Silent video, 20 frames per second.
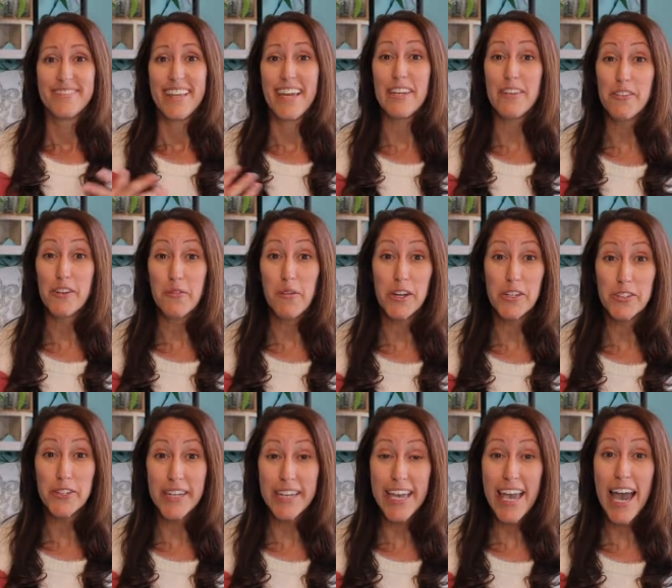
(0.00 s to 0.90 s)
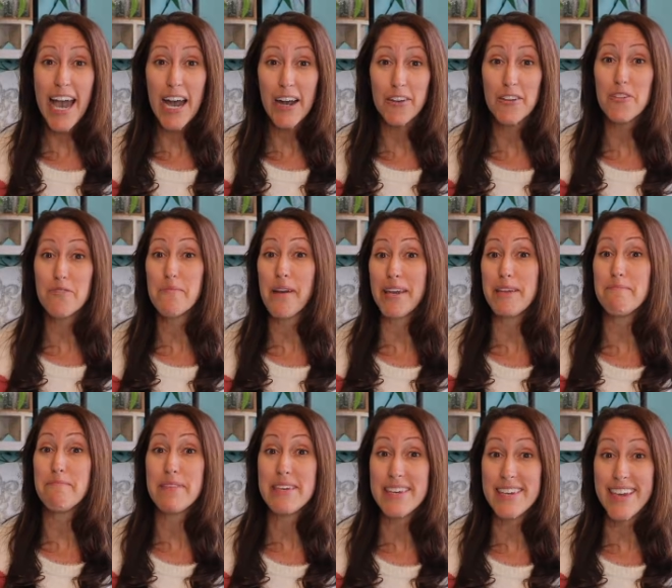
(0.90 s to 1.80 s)
And if you're wondering how you
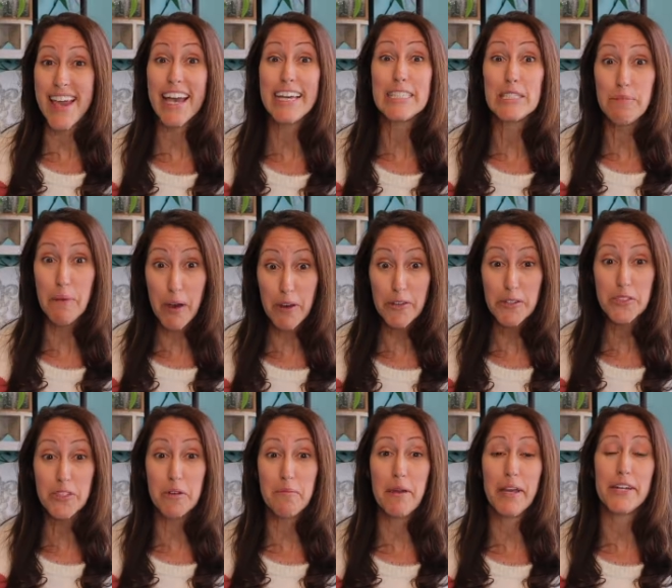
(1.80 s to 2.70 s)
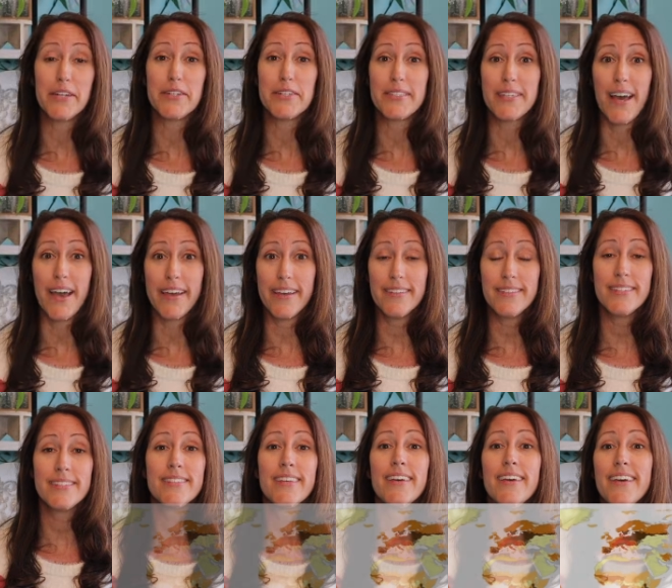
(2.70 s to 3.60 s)
might be exposed to
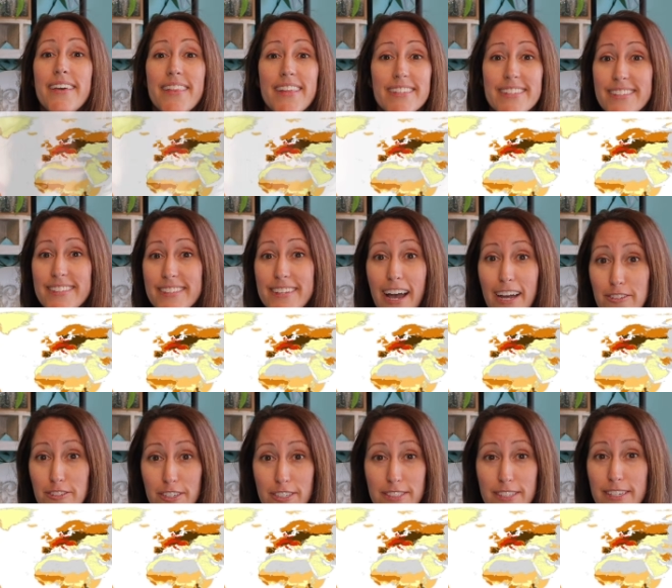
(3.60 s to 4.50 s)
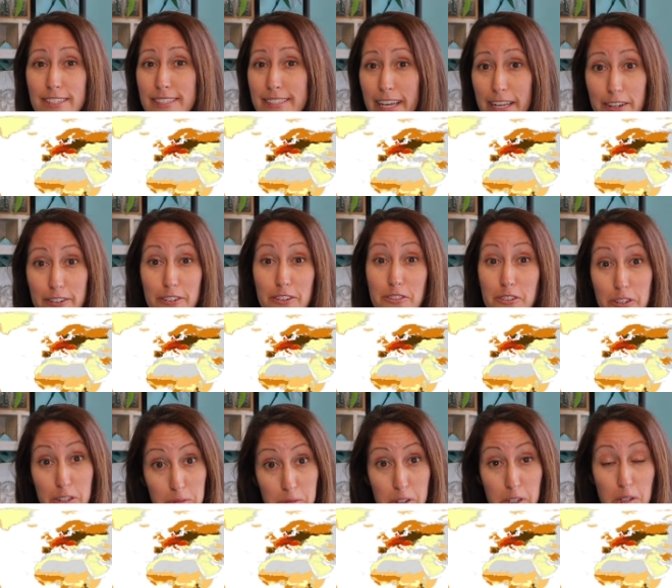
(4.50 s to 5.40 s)
parasites, this is not just a second or
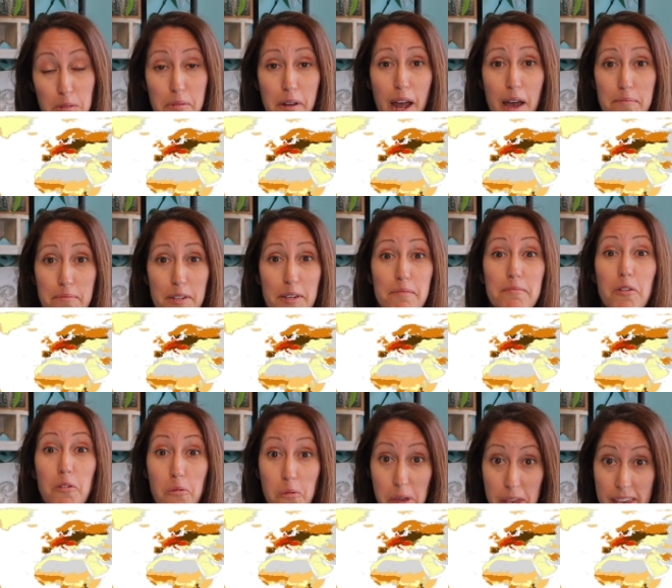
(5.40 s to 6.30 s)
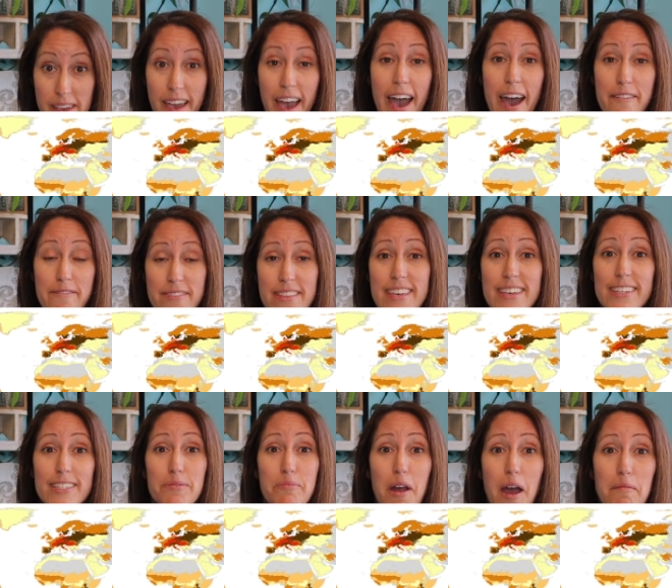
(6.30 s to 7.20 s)
third world problem. We have
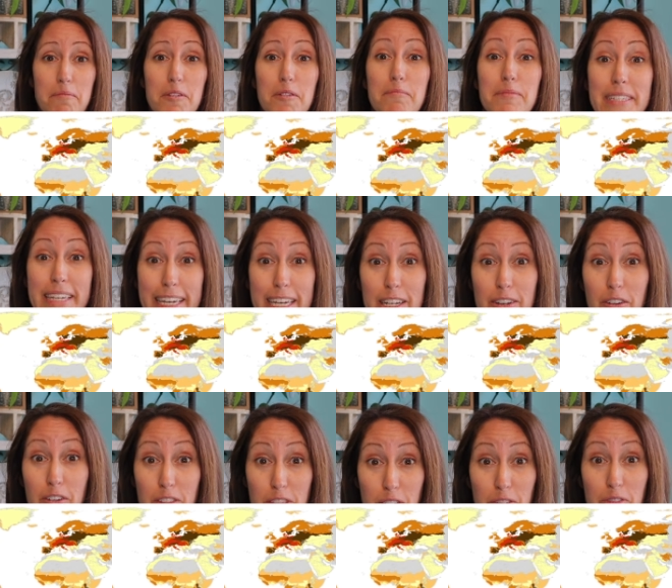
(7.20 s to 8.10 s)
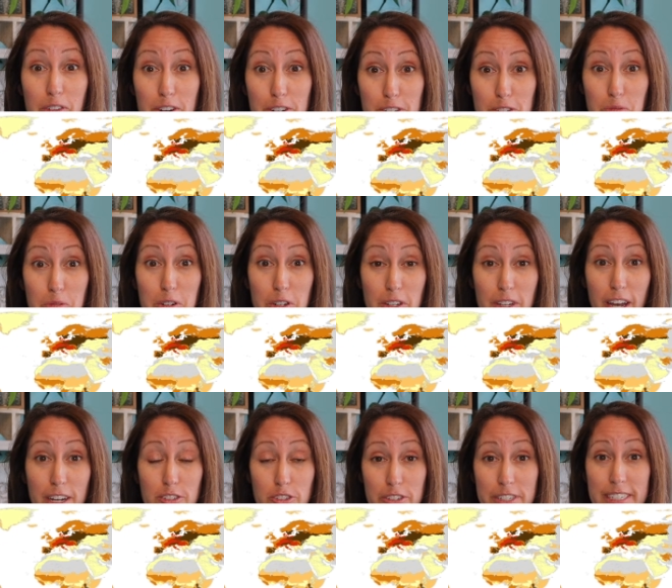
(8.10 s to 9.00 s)
these problems in the first world
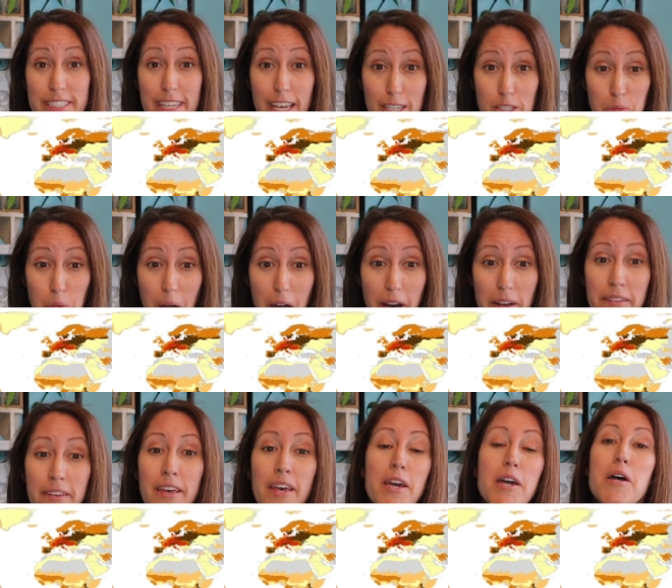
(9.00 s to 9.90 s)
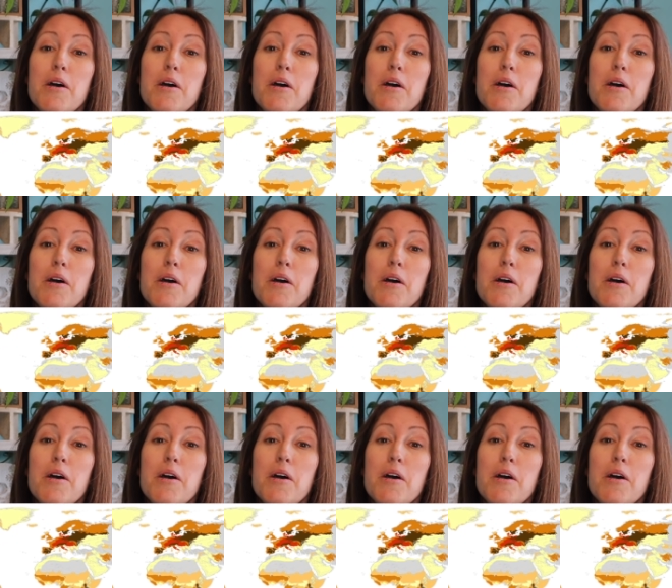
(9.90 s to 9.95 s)
countries as well.